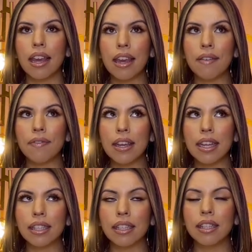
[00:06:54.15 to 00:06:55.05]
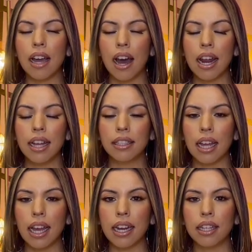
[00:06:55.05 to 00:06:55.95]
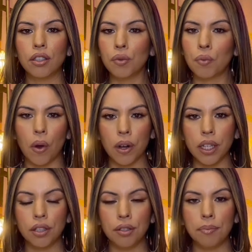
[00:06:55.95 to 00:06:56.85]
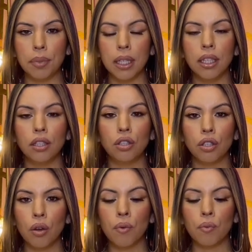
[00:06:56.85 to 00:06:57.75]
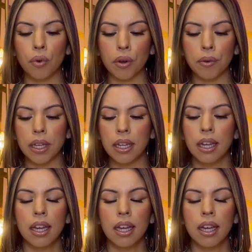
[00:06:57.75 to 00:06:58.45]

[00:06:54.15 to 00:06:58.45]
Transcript: If it's not as tight as you want it to be, don't worry.